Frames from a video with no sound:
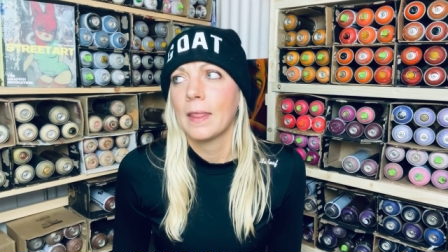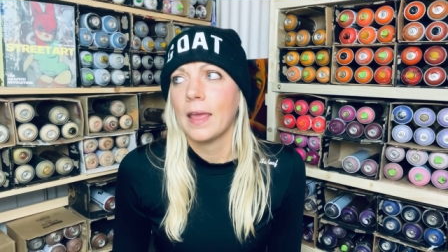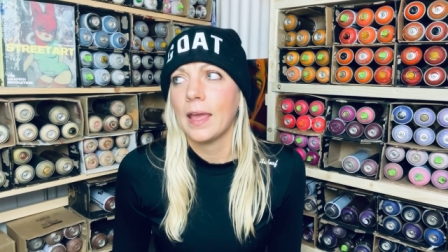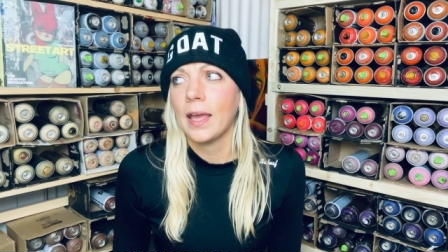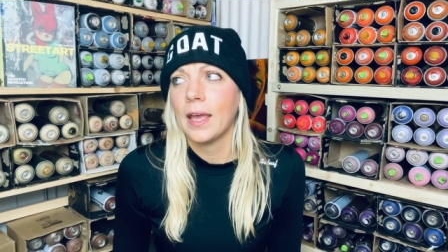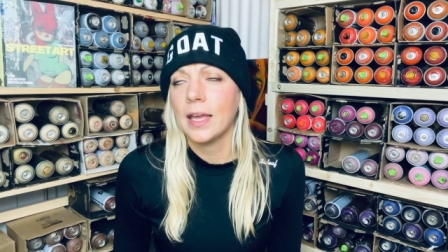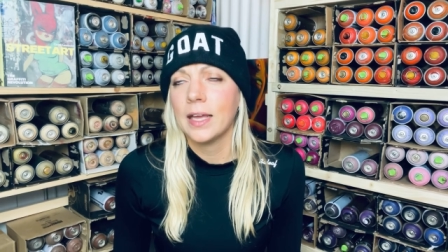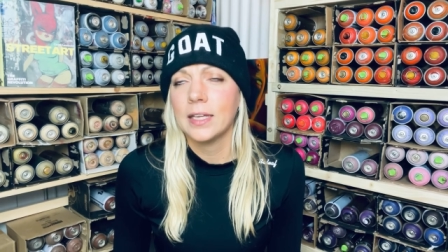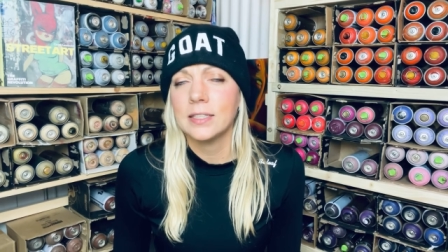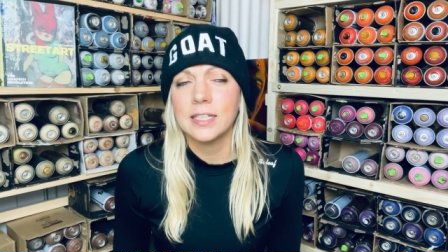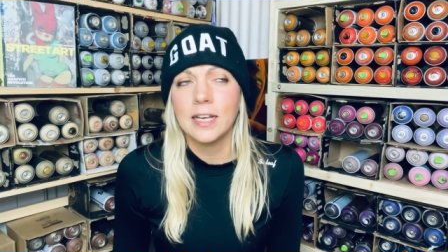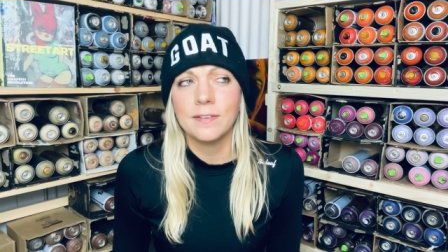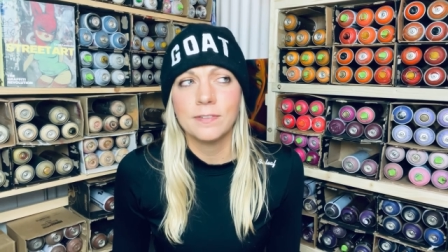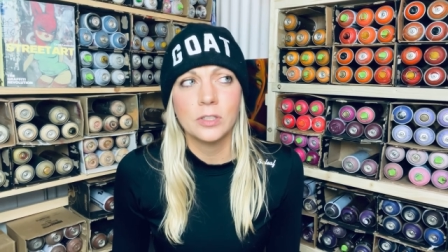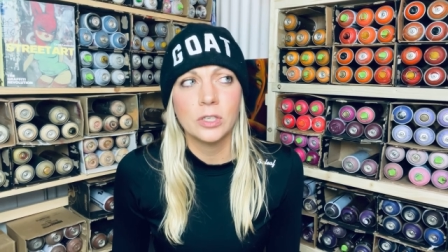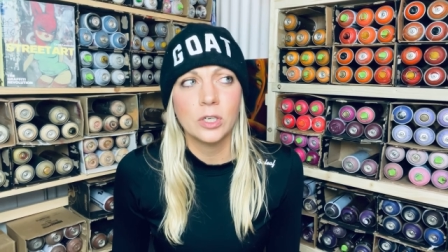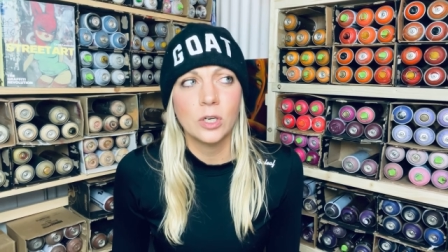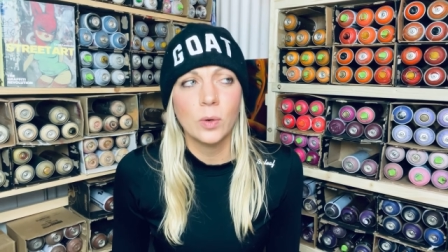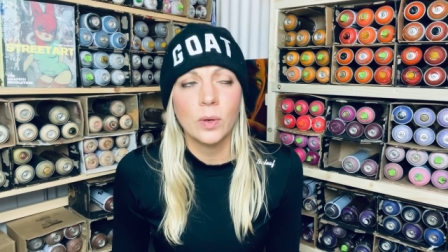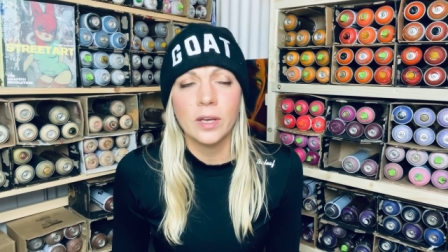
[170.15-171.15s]
and
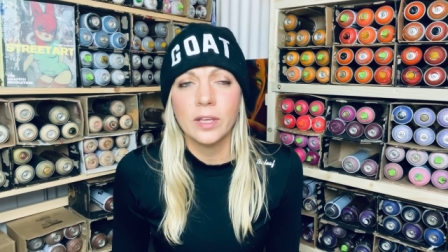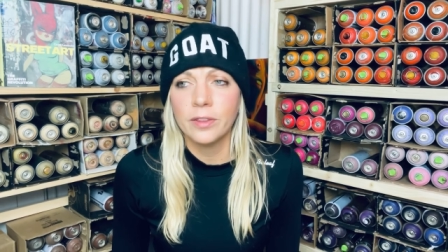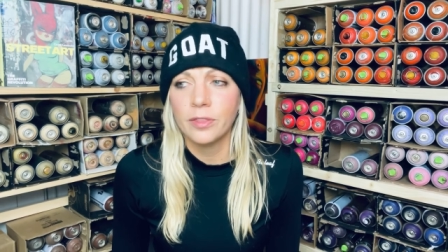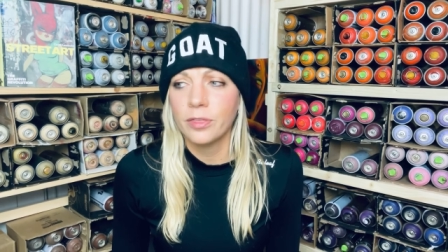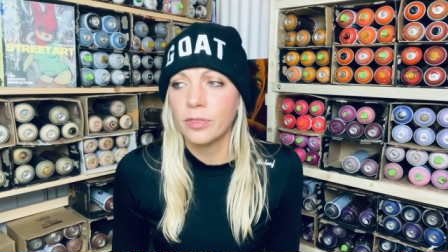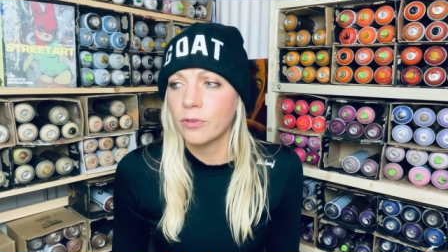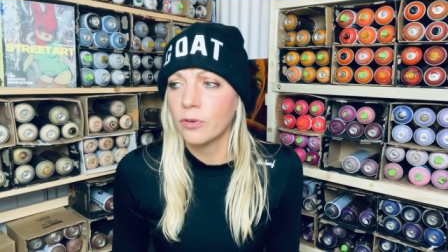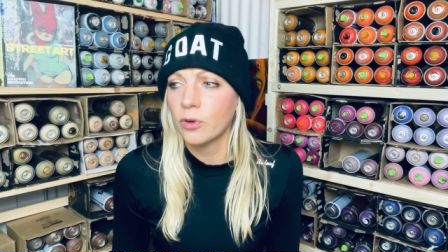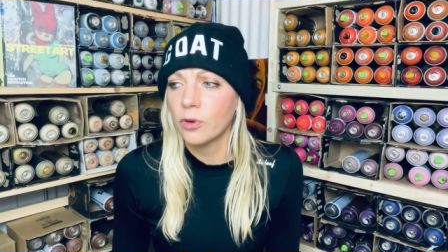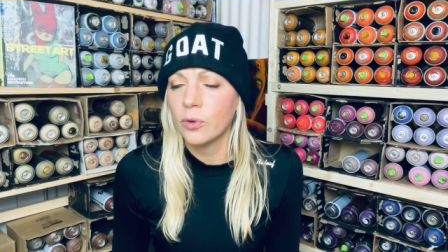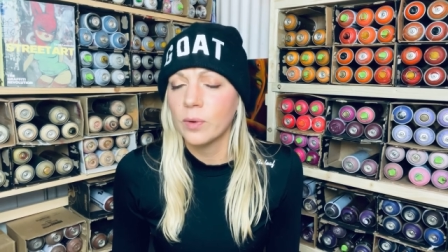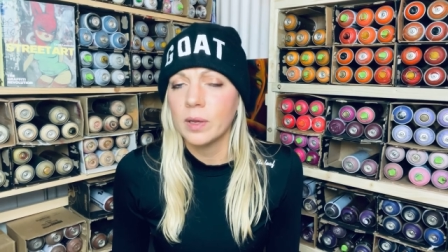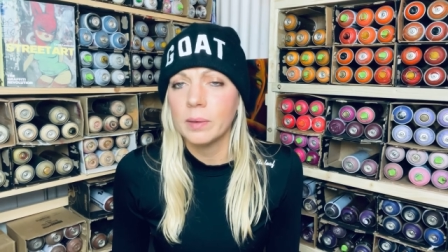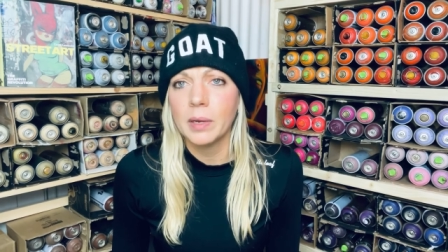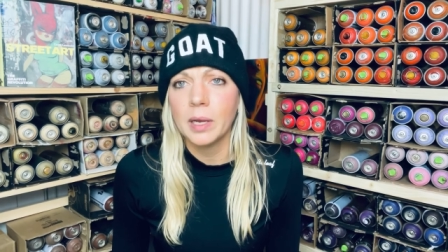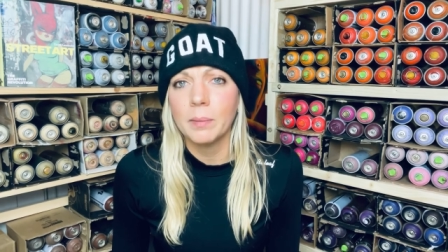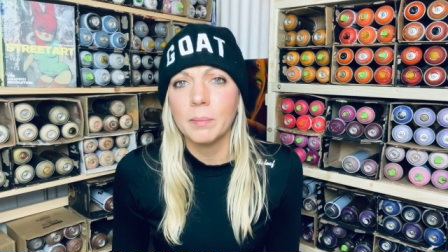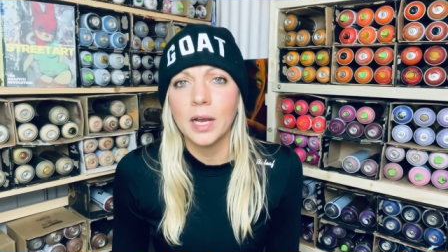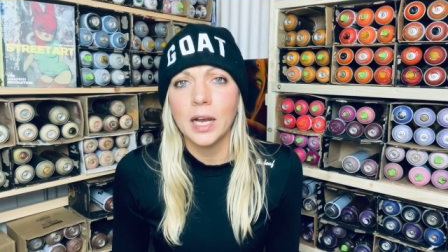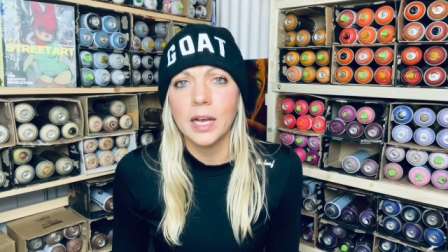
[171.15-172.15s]
after going through in
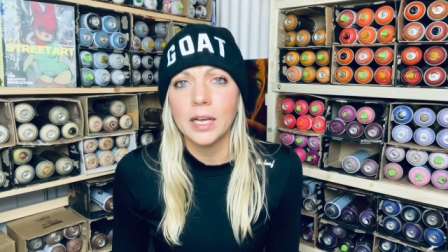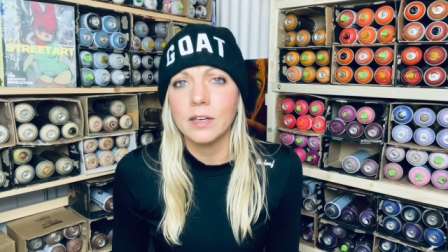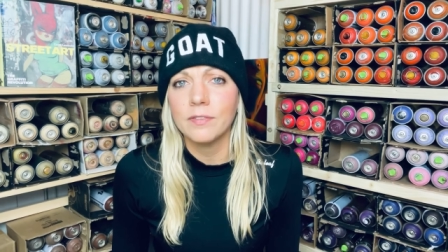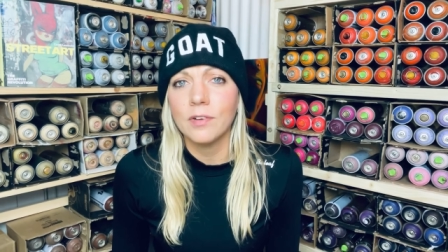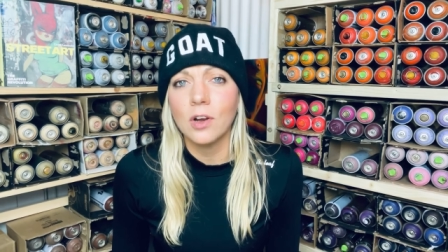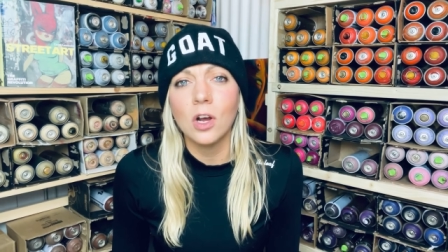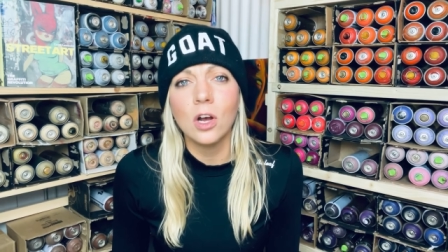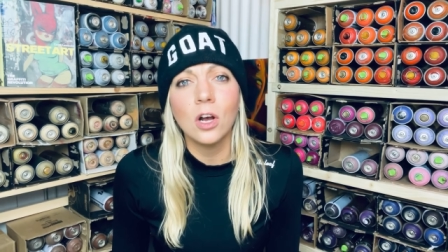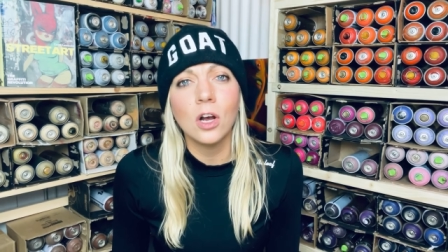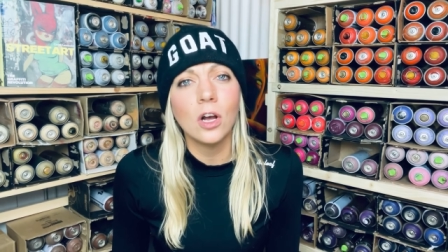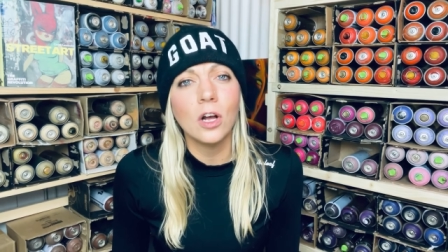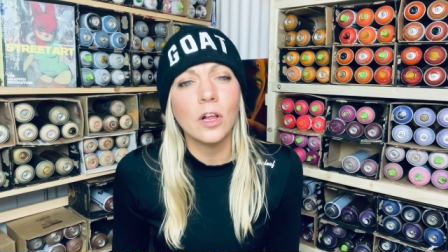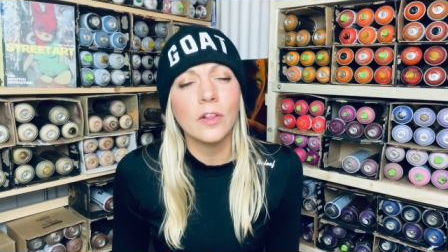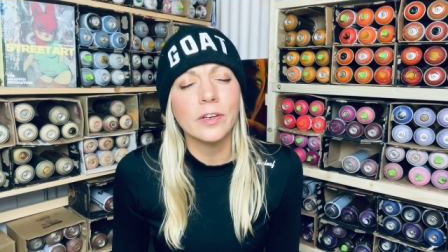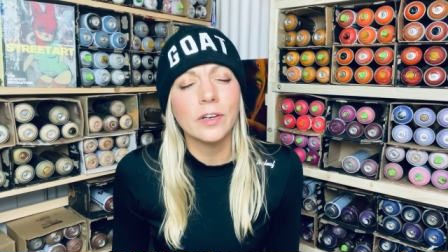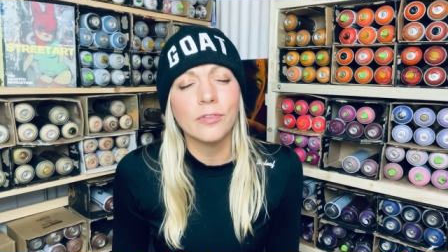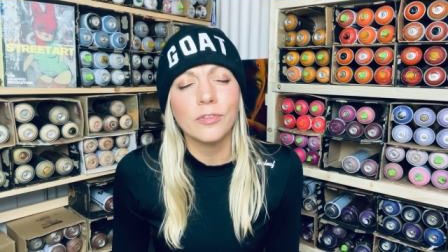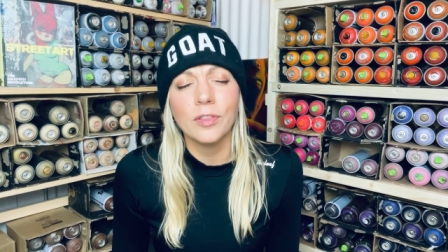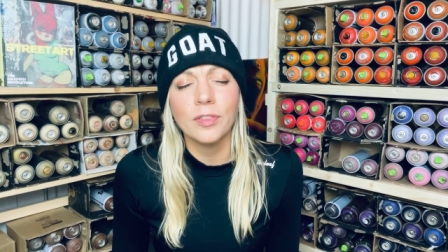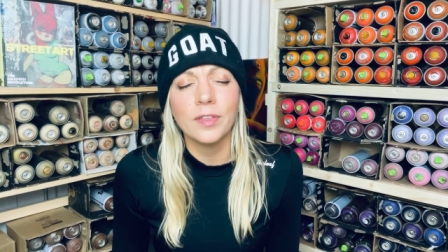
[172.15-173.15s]
my mind of all the
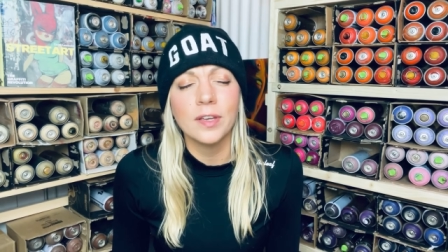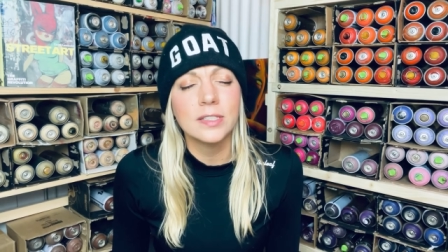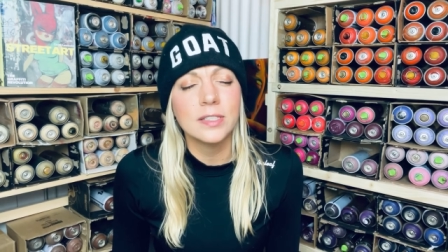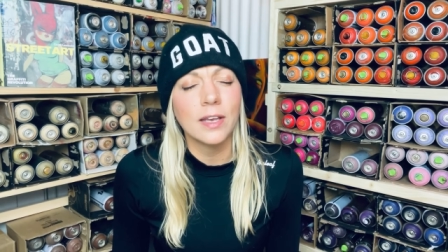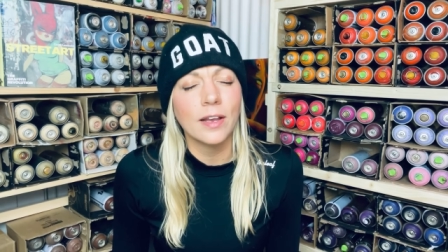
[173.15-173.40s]
different things